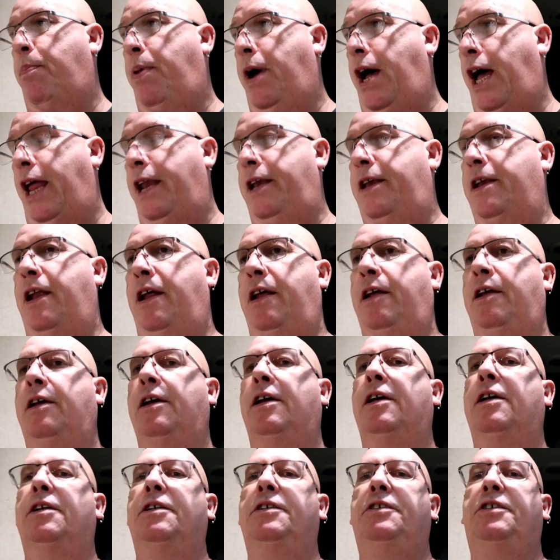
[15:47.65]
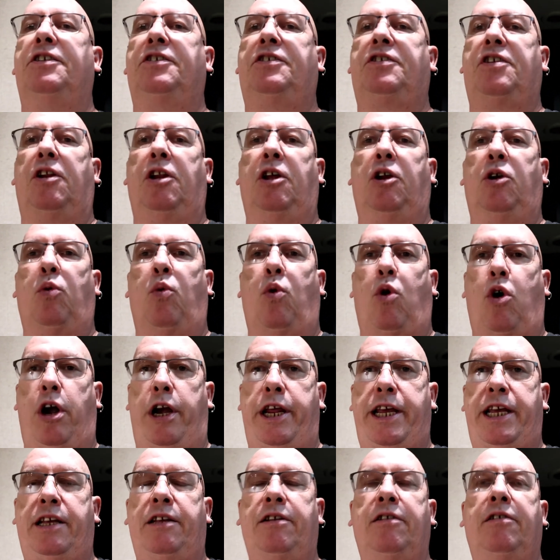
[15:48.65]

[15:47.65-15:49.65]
but just a little warning.